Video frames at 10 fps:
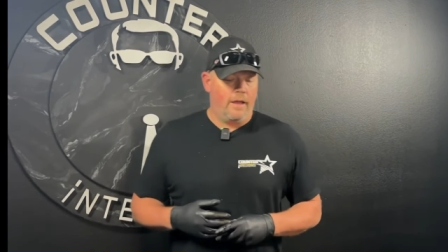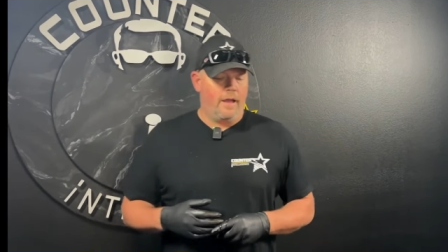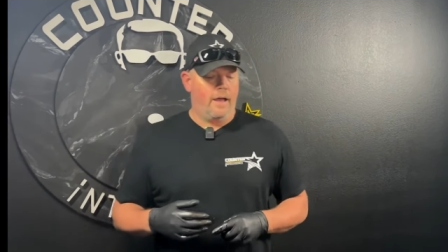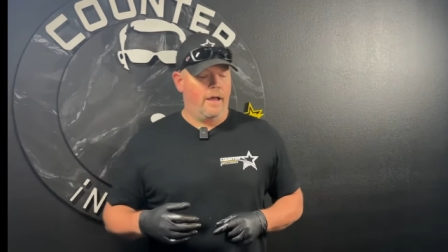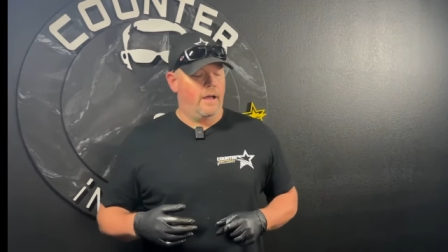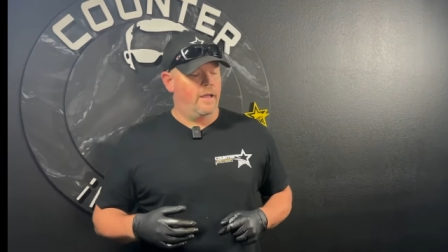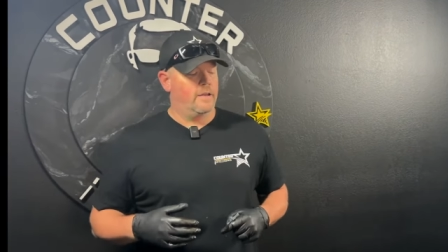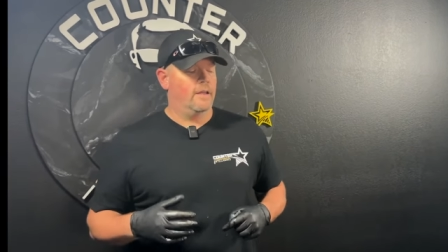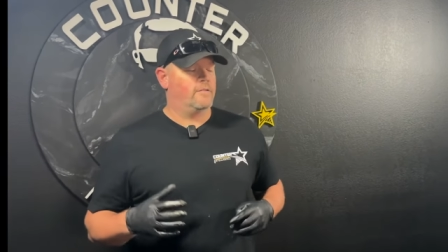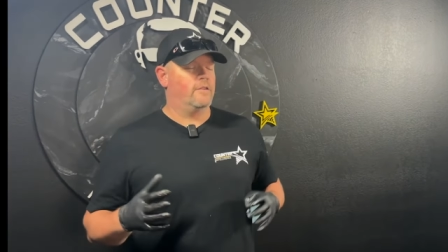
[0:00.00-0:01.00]
uh,
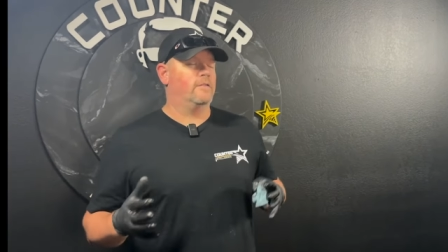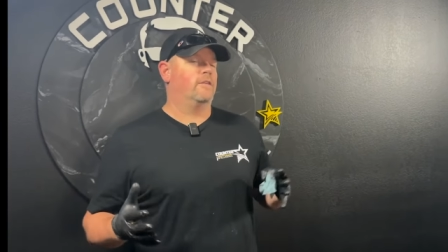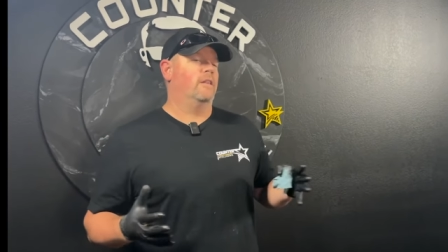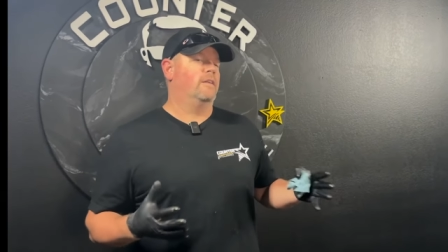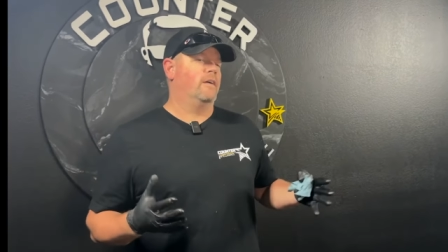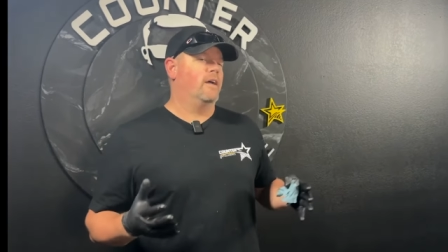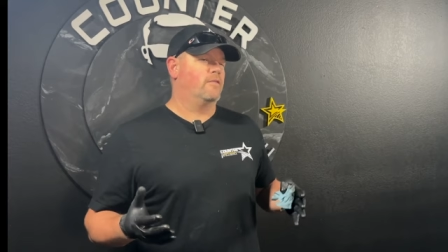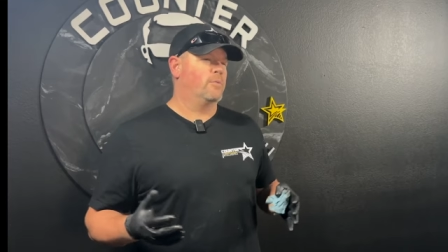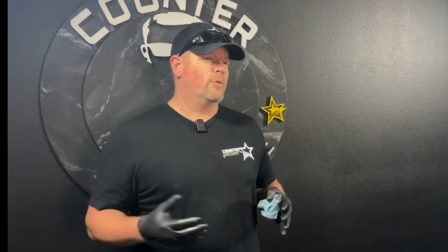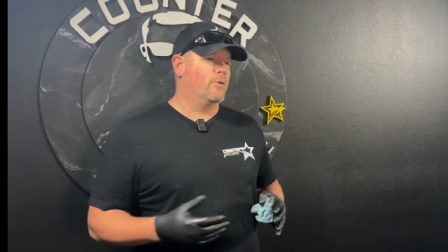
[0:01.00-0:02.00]
and that's just to let the
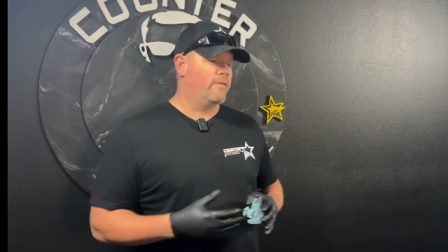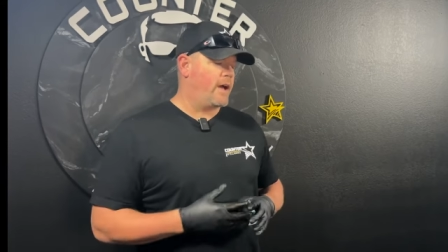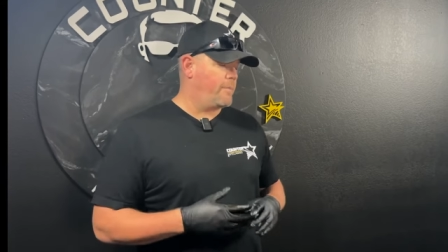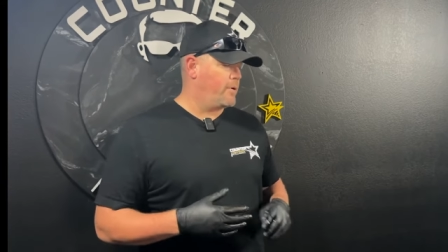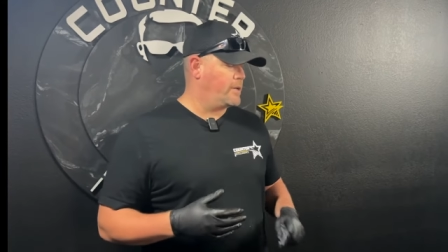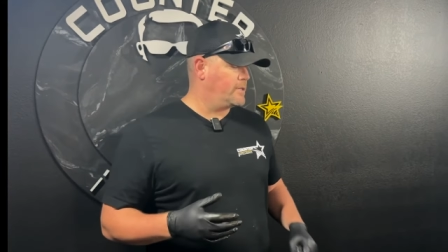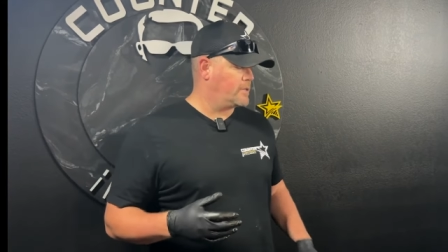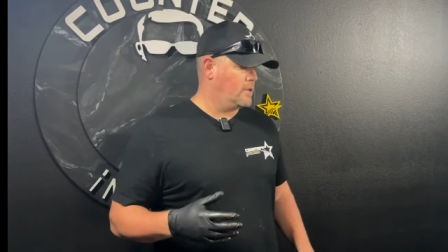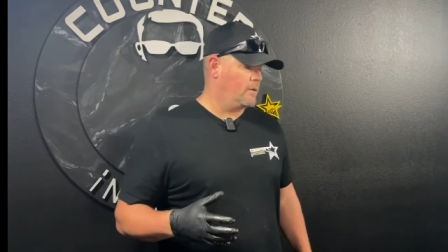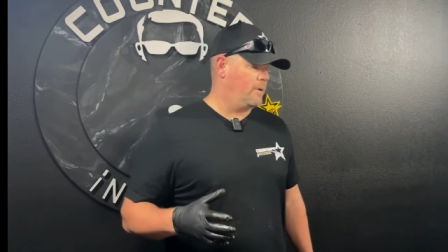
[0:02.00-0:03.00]
isopropyl evaporate just
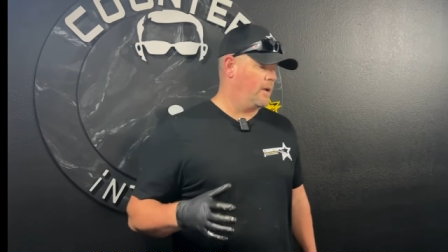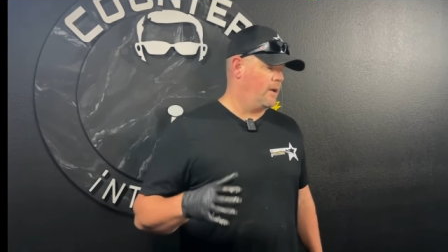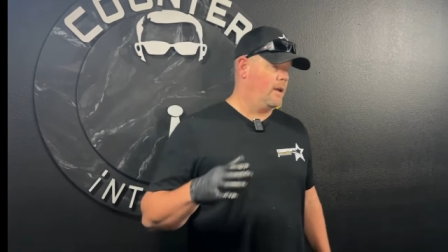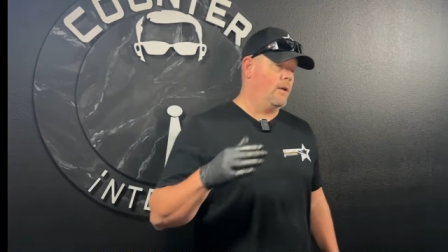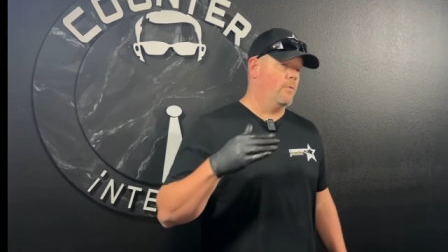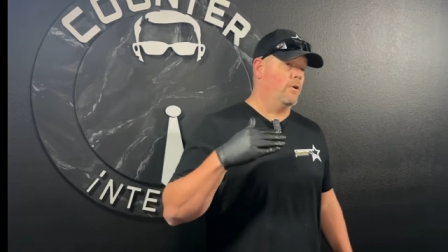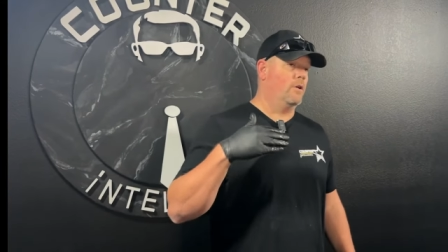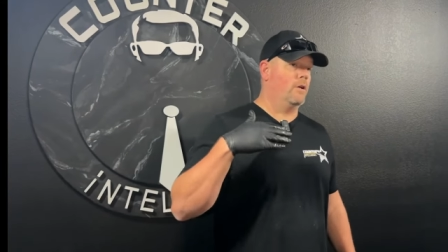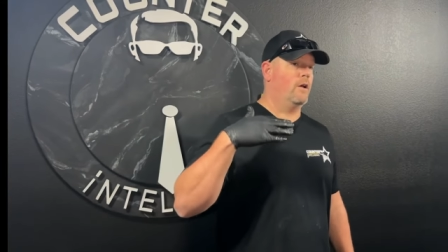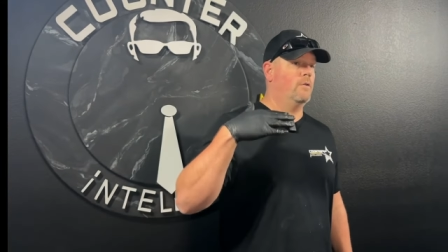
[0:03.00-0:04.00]
a little bit, and then we're
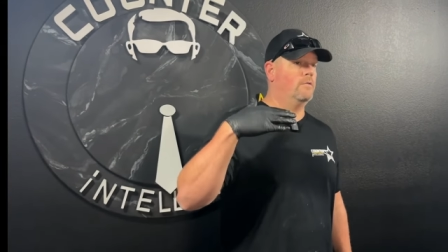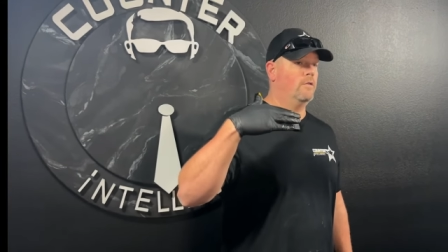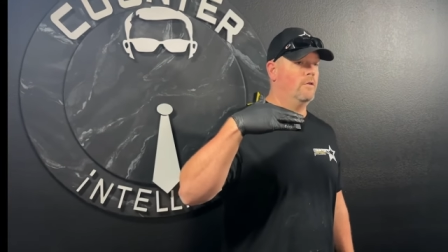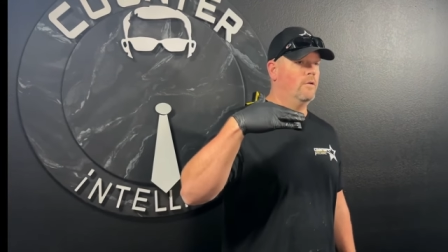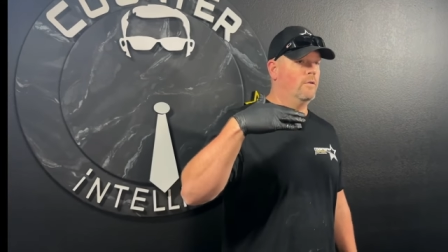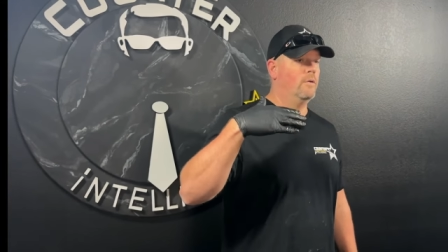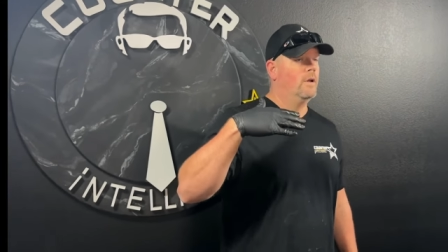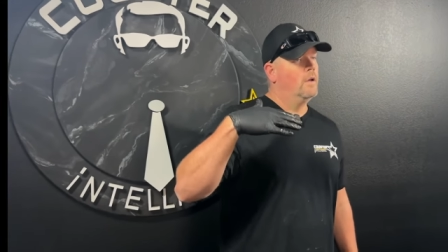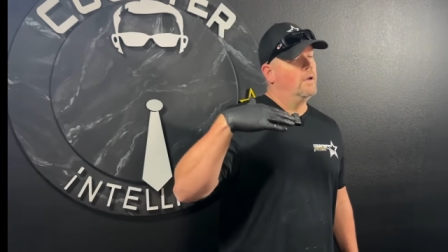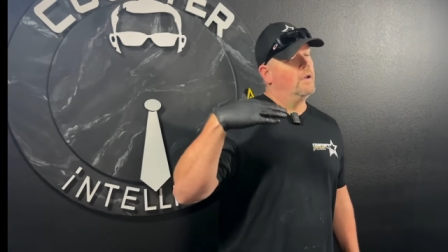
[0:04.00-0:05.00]
gonna go to
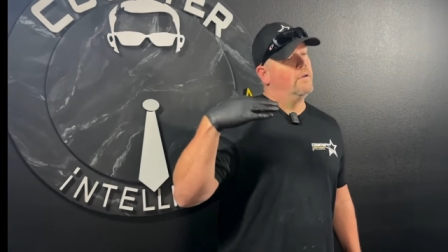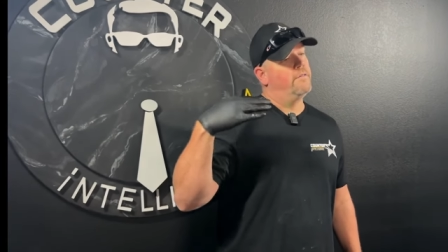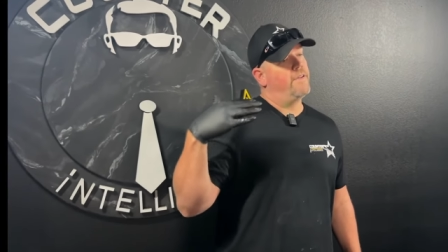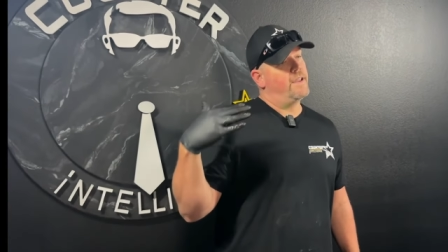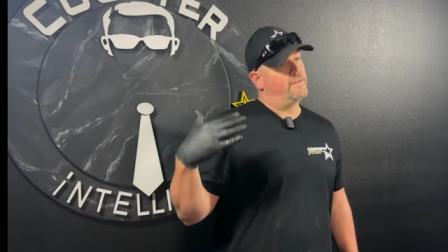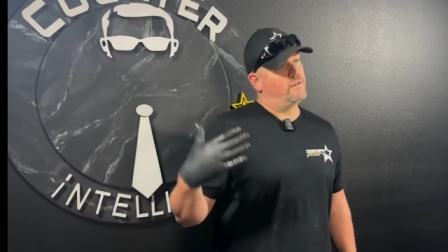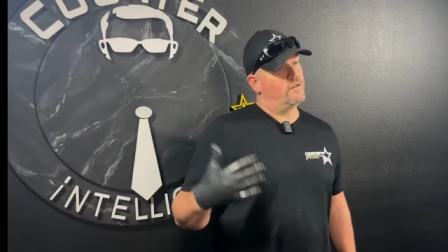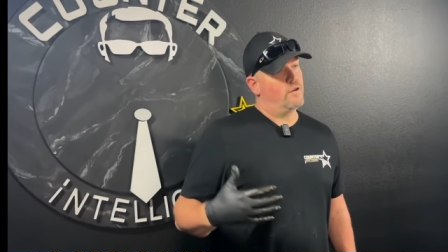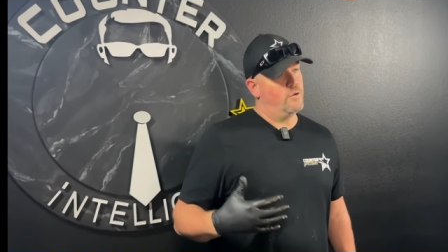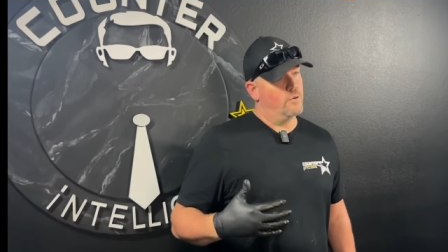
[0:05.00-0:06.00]
phase
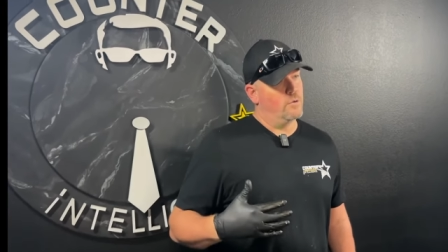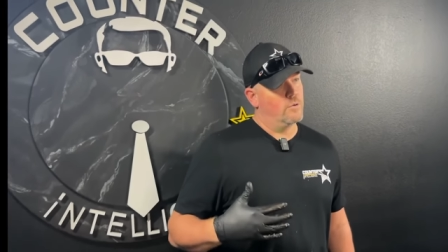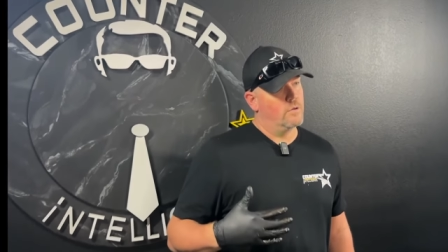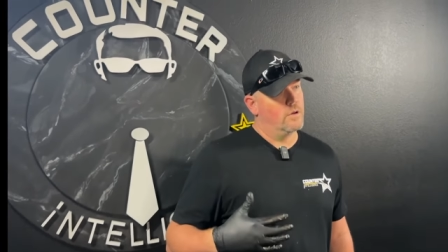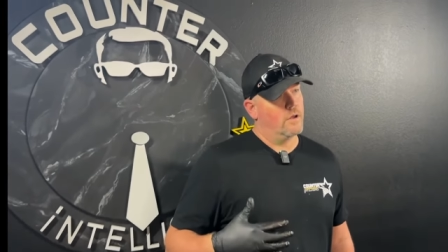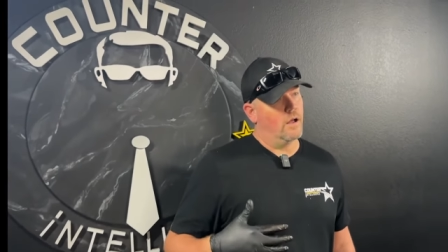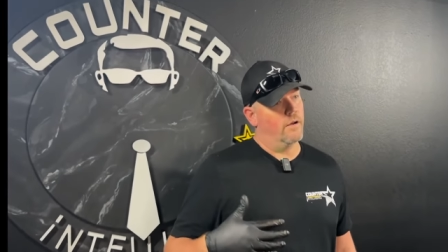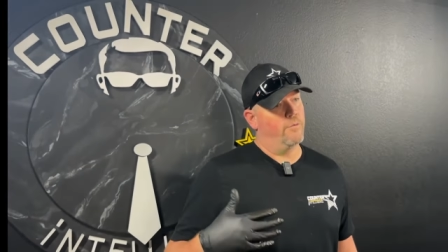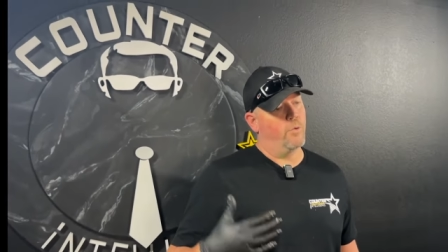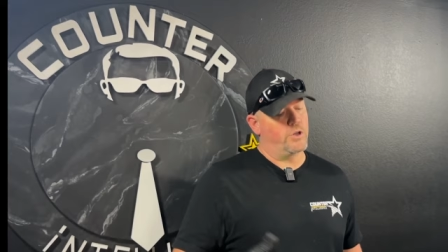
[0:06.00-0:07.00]
two
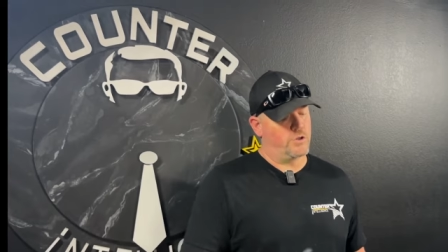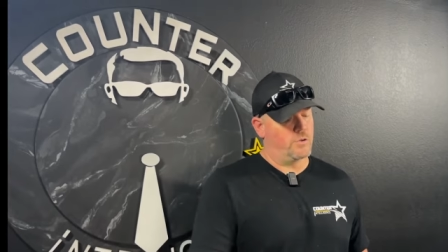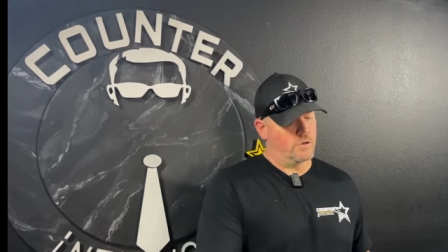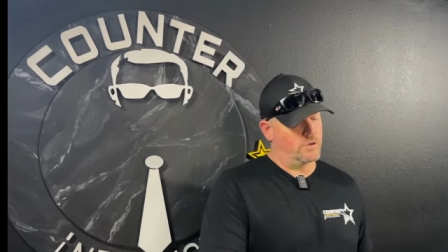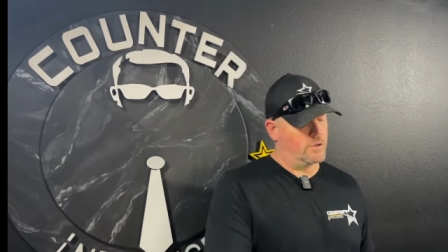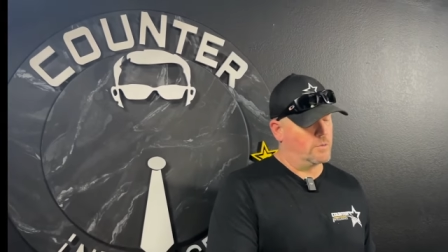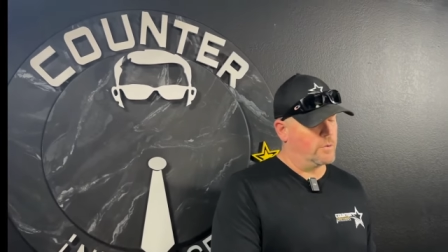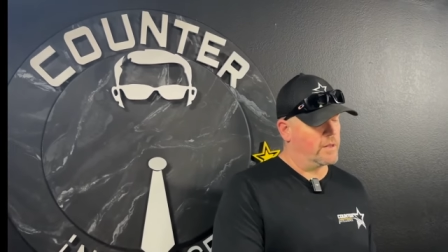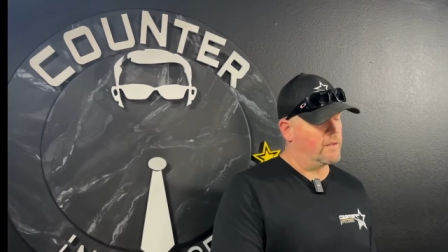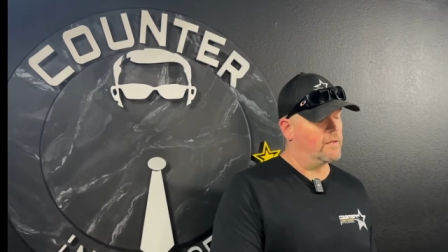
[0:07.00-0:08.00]
of what you can do
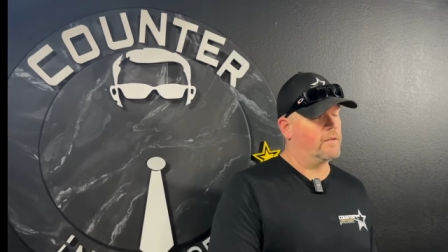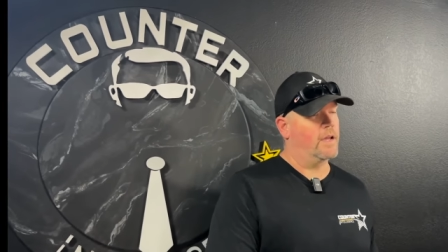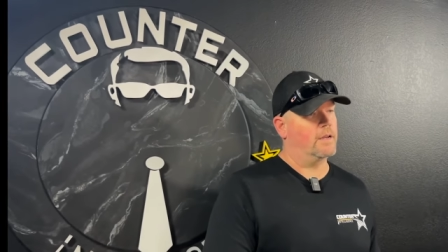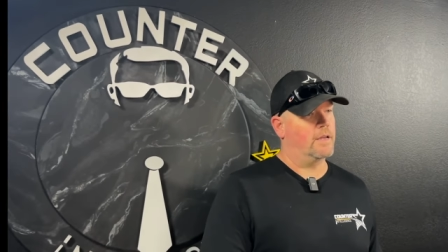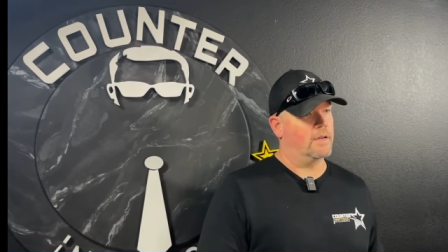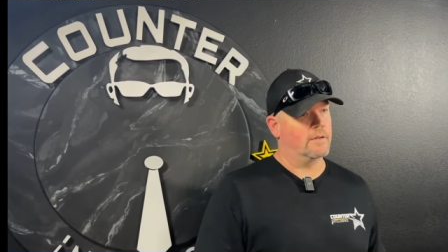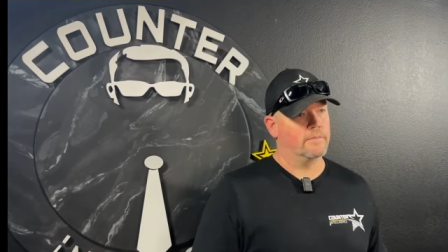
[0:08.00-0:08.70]
with this technique.